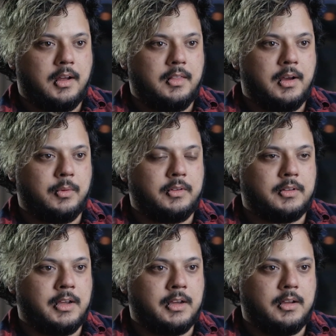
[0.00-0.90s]
That was
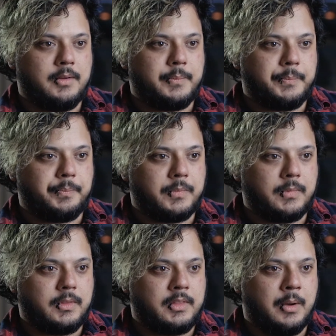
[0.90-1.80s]

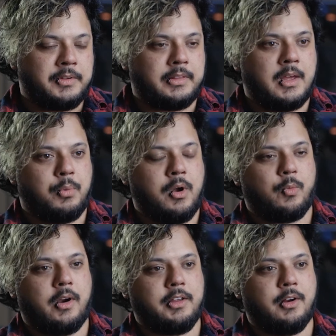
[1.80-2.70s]
at that point
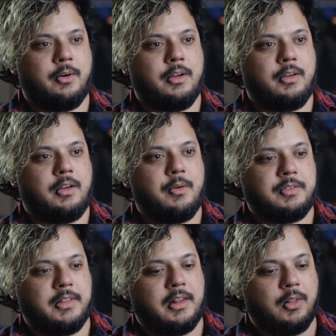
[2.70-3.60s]
where, you know, I
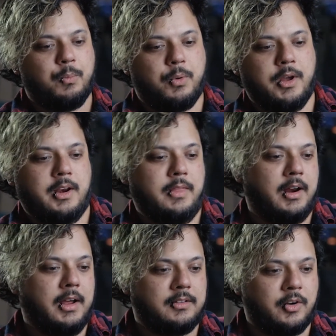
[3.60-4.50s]
was in that low point, and
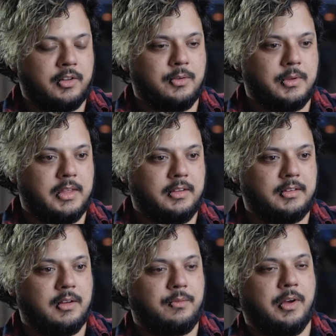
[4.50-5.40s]
then I started doing
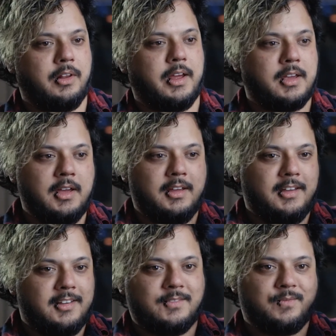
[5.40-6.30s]
this, and it felt like
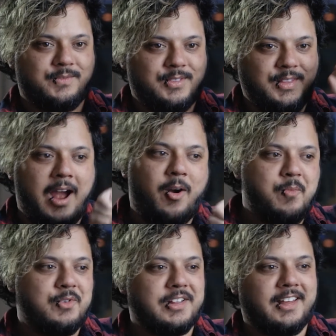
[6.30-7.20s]
now
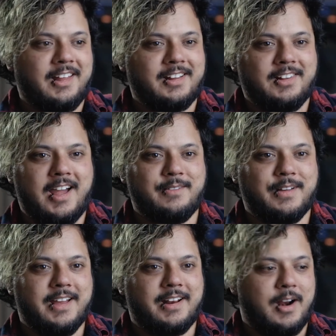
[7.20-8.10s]
I'm really like alive
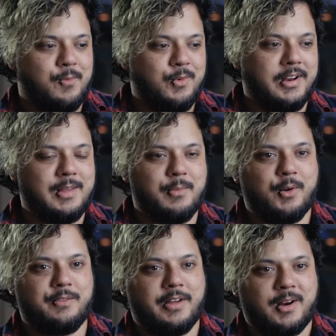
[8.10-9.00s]
again, and I'm really
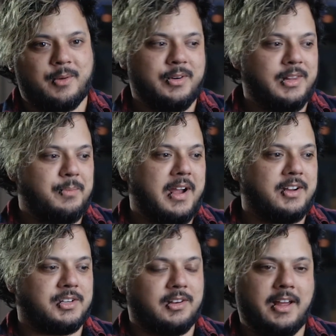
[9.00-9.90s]
motivated, I'm really
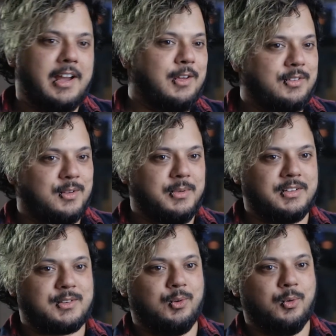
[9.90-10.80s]
passionate, like I used to be
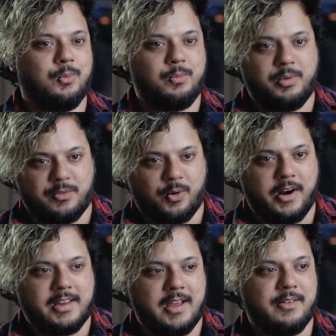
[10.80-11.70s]
in school before
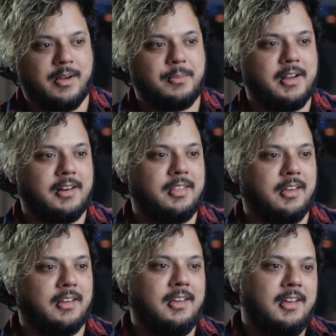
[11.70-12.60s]
I gave up, kind of thing.